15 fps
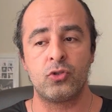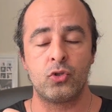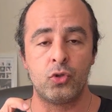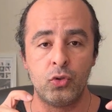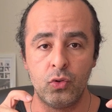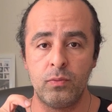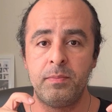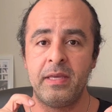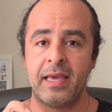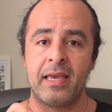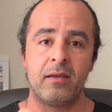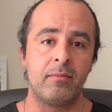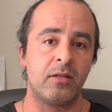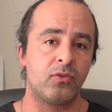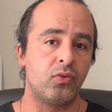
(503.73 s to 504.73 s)
to be
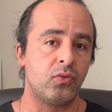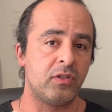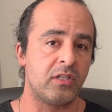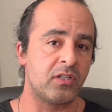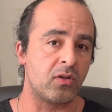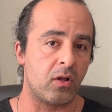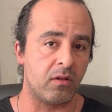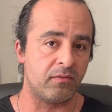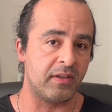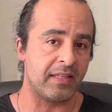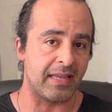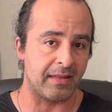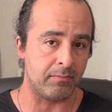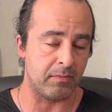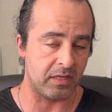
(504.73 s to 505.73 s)
able to dissolve it
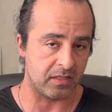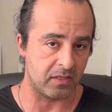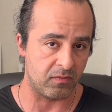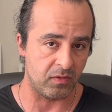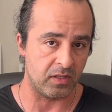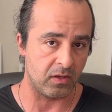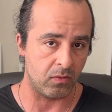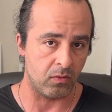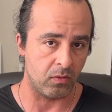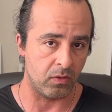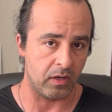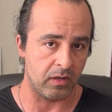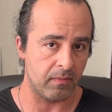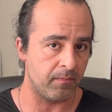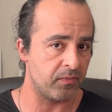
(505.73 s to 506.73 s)
and mix it with the oil.